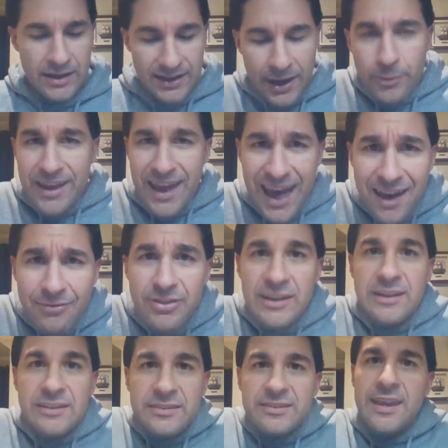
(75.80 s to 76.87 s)
Now, we have
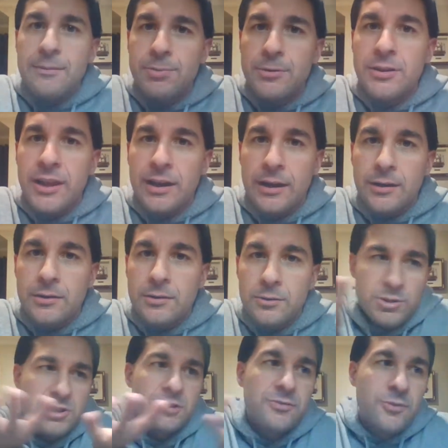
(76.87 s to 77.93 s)
the unstable air,
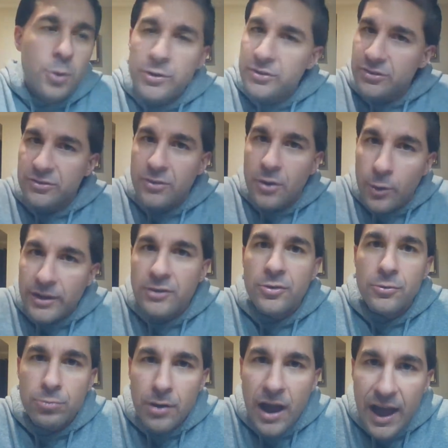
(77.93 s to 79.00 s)
which of course is going
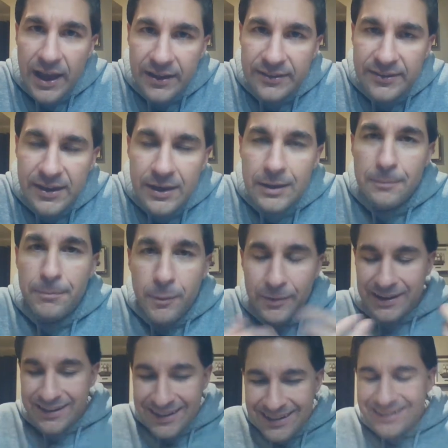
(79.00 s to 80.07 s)
to rise, but
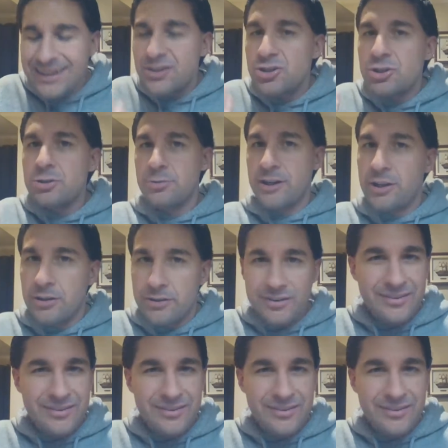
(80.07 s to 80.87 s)
we need a trigger.